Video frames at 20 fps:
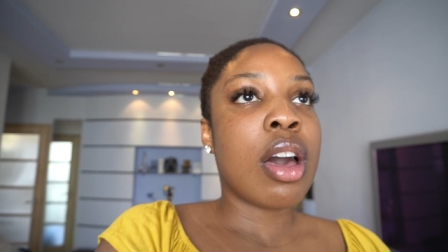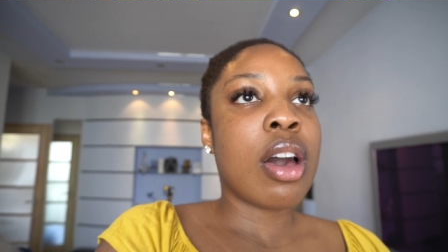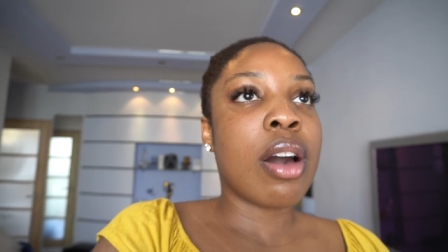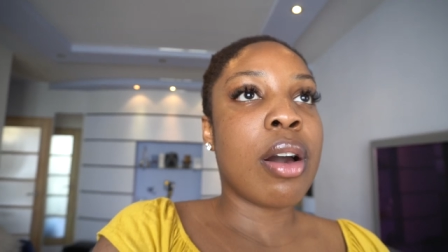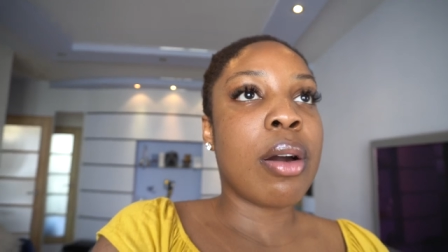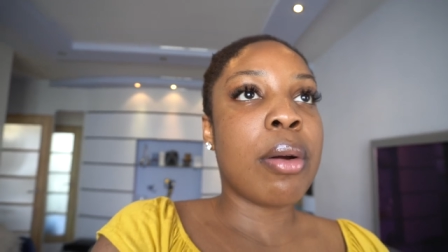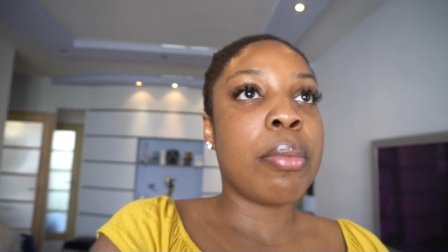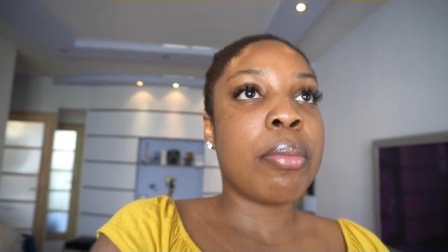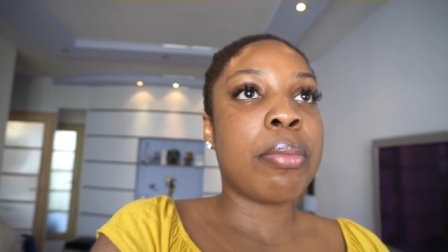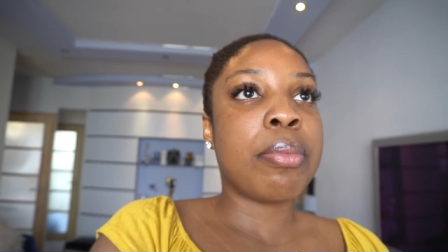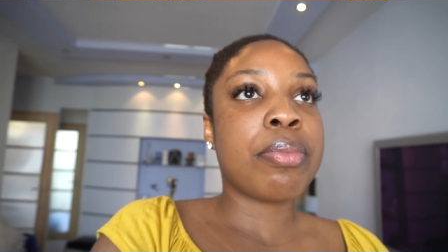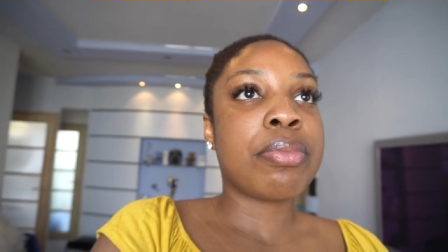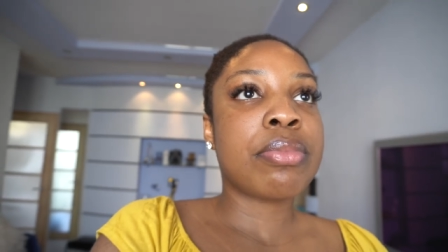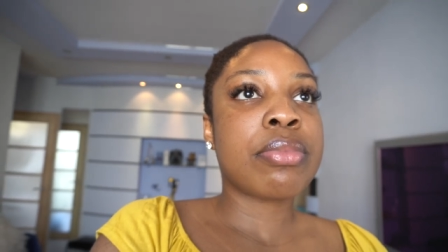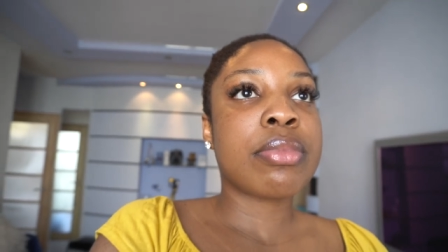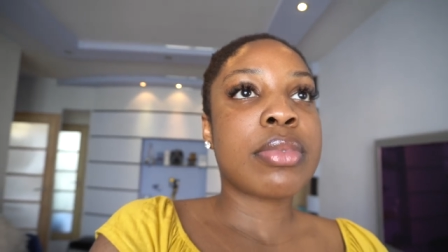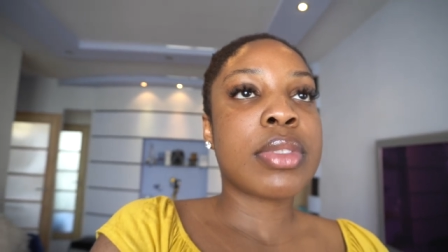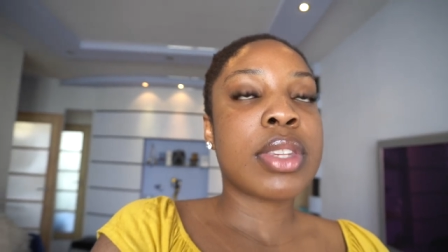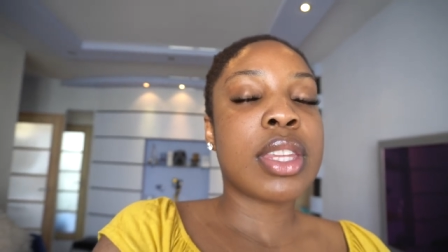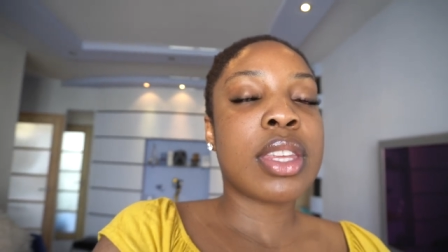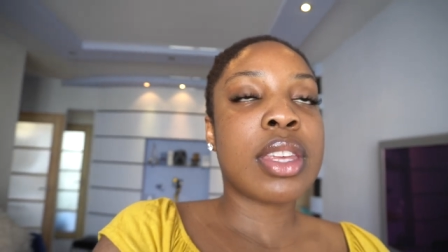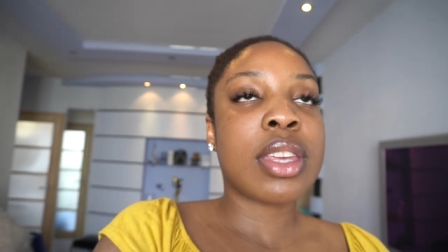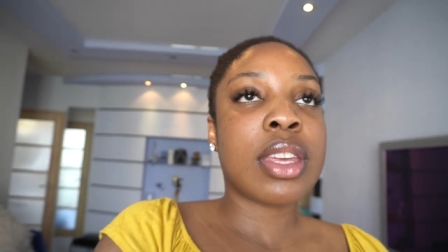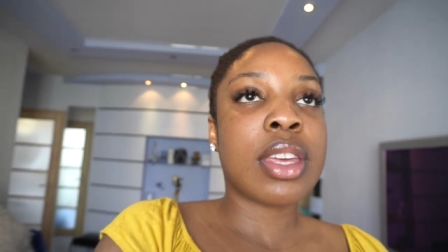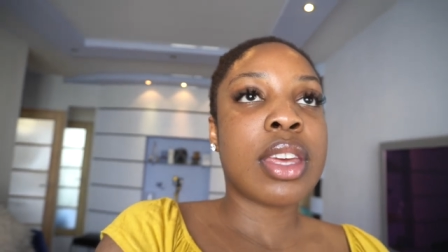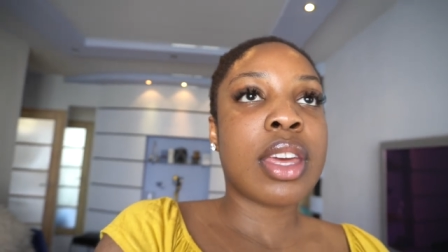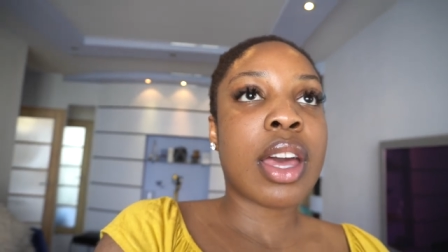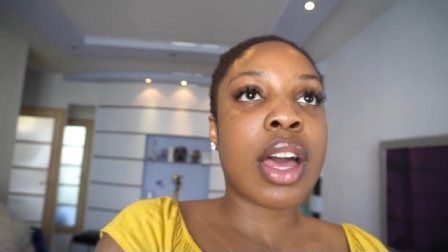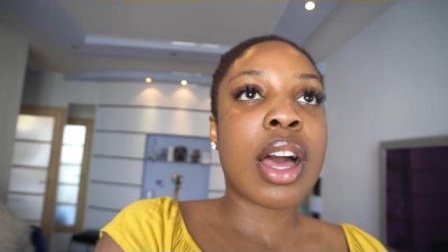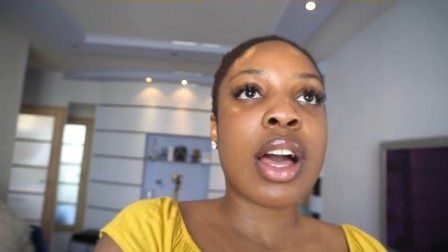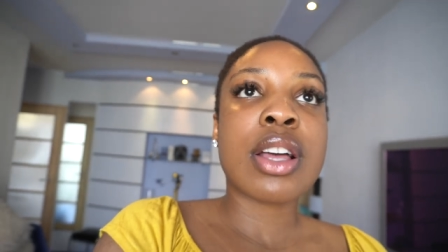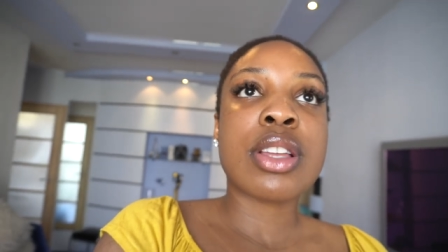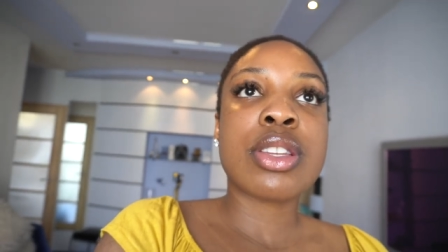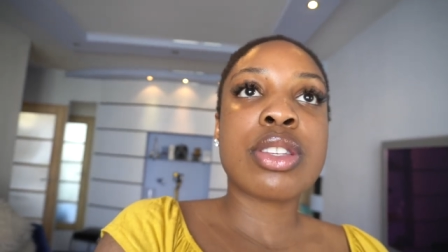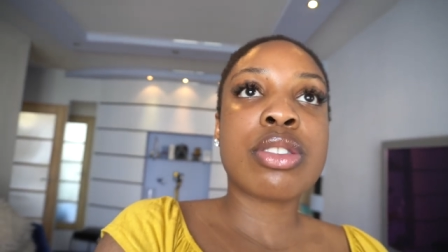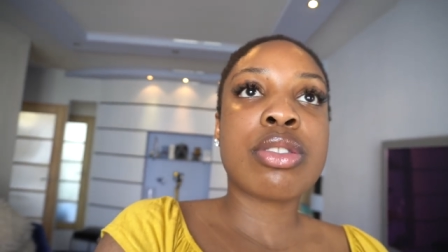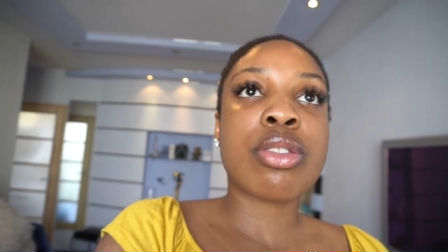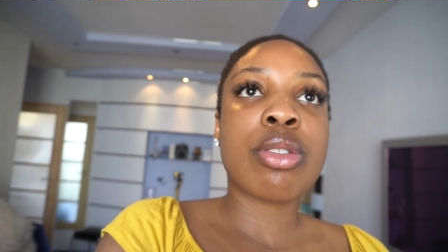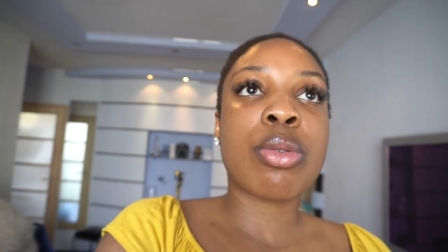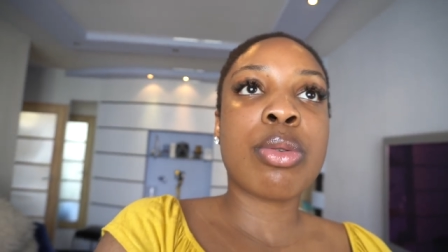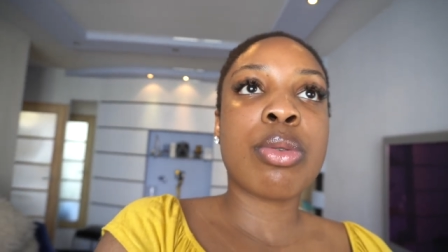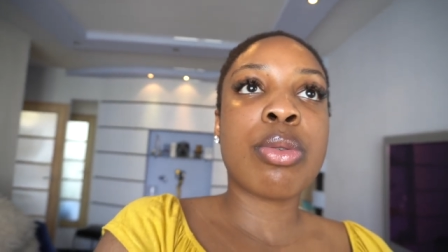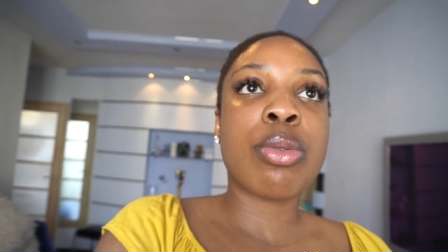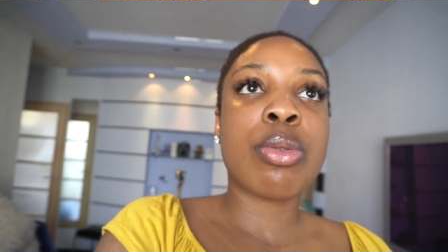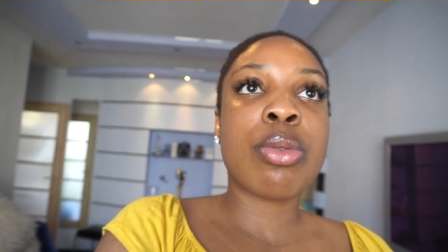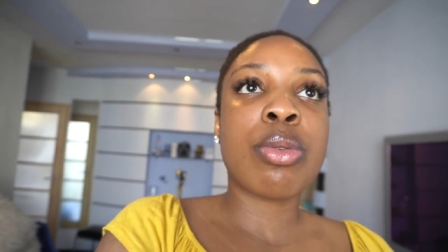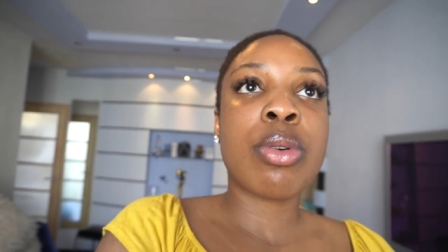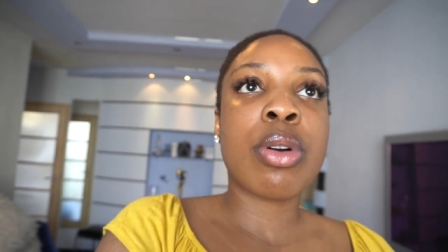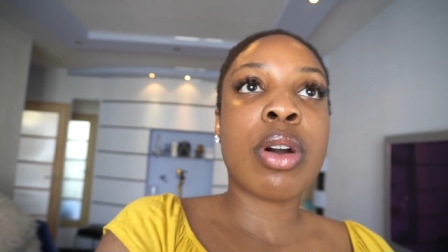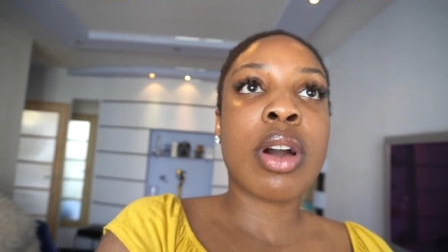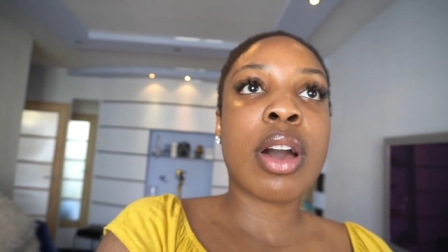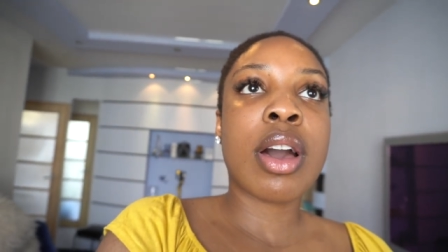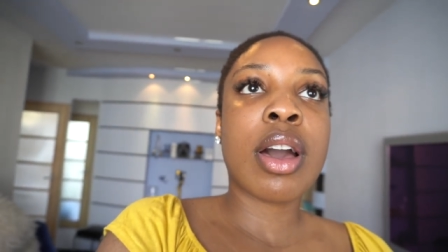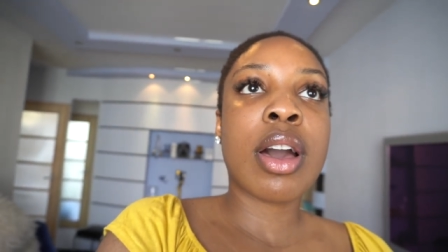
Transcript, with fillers: um yeah so